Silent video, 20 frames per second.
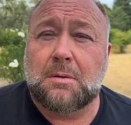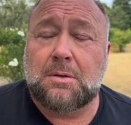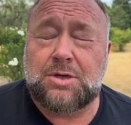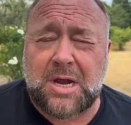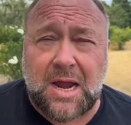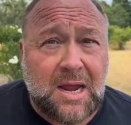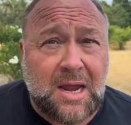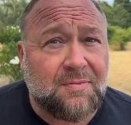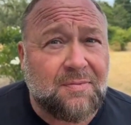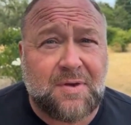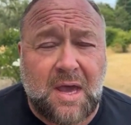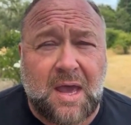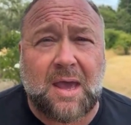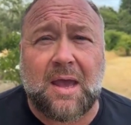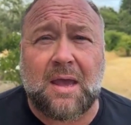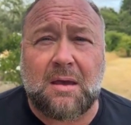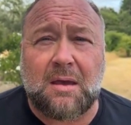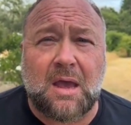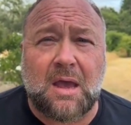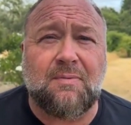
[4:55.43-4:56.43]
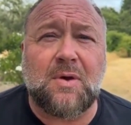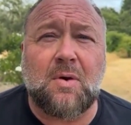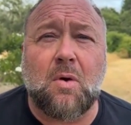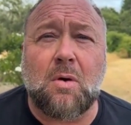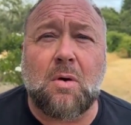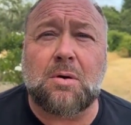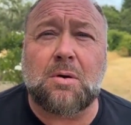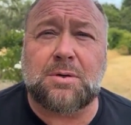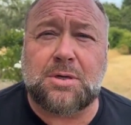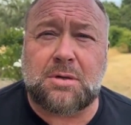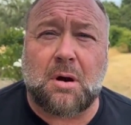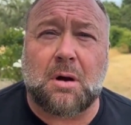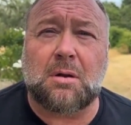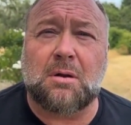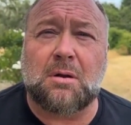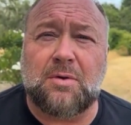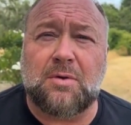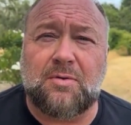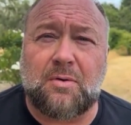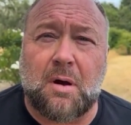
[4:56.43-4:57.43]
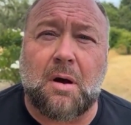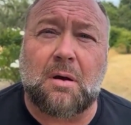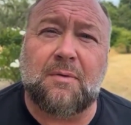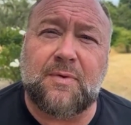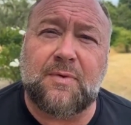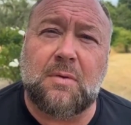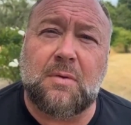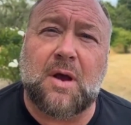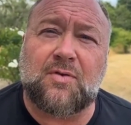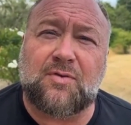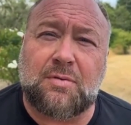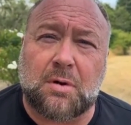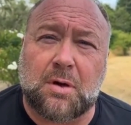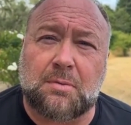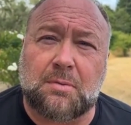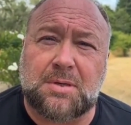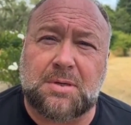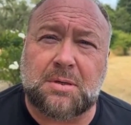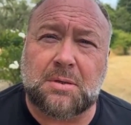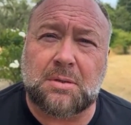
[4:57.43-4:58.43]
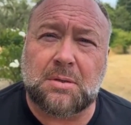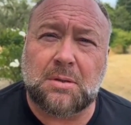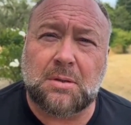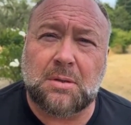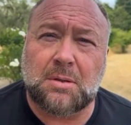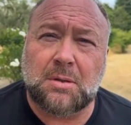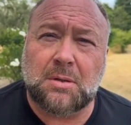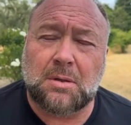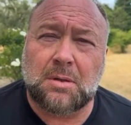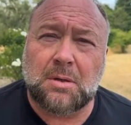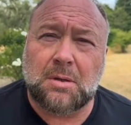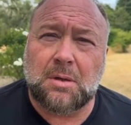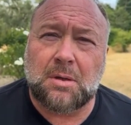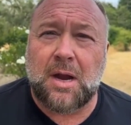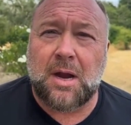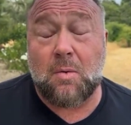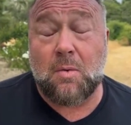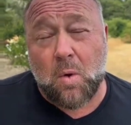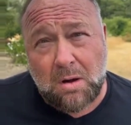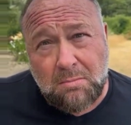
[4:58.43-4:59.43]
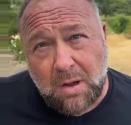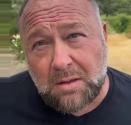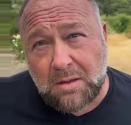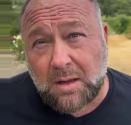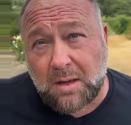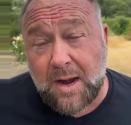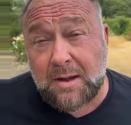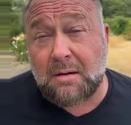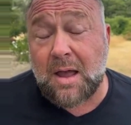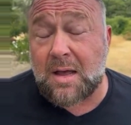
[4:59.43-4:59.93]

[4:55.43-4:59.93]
JFK gave the order to start the withdrawal of U.S. troops and one month later